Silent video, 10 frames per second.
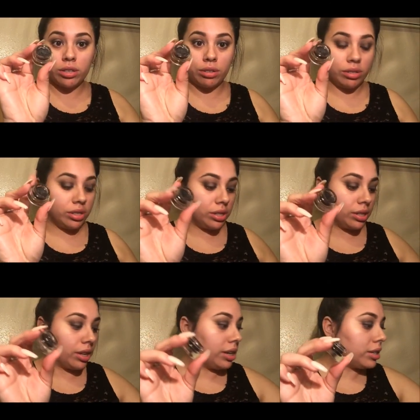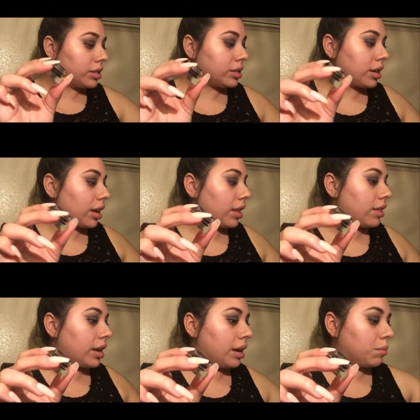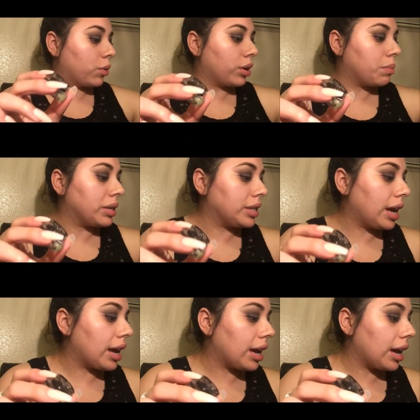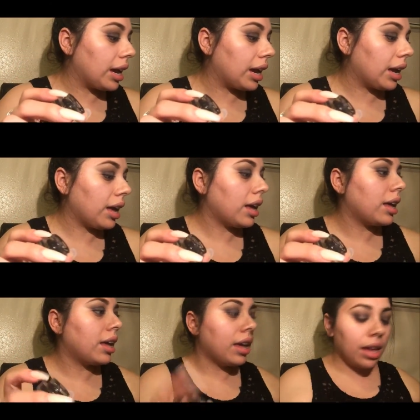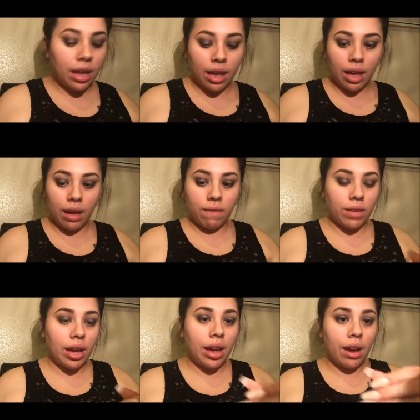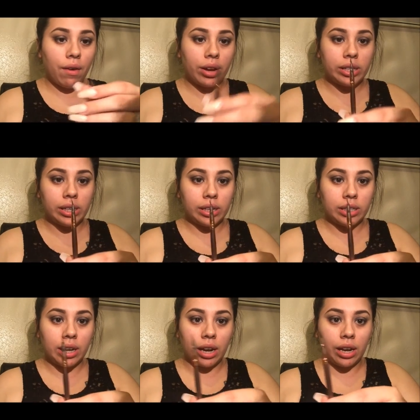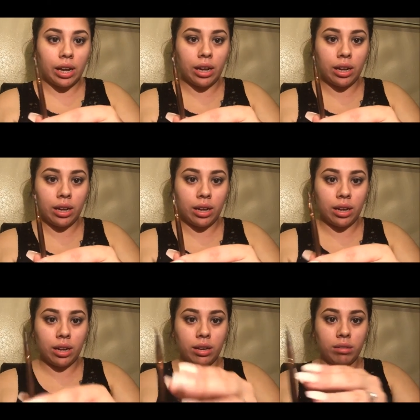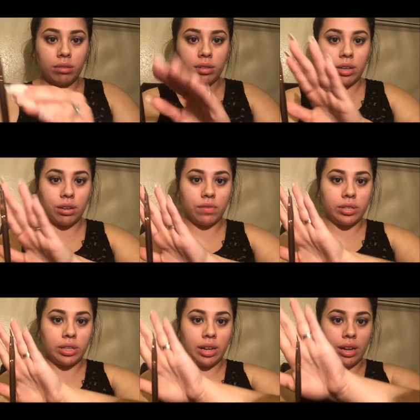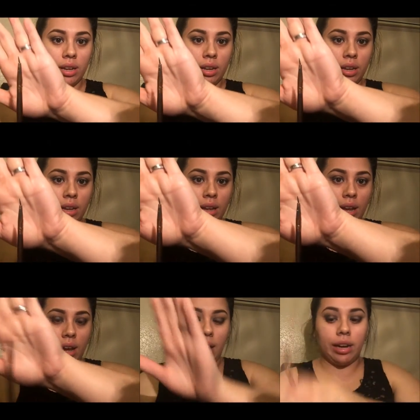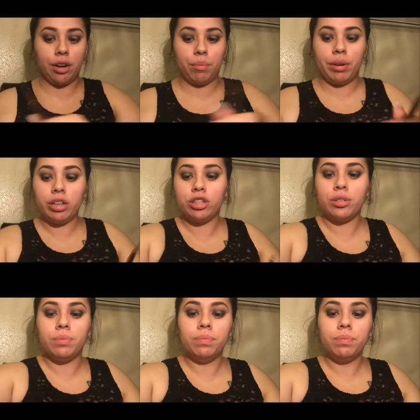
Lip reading: So it's this, and then I'm going to be taking a very teeny tiny, see that, eyeliner brush.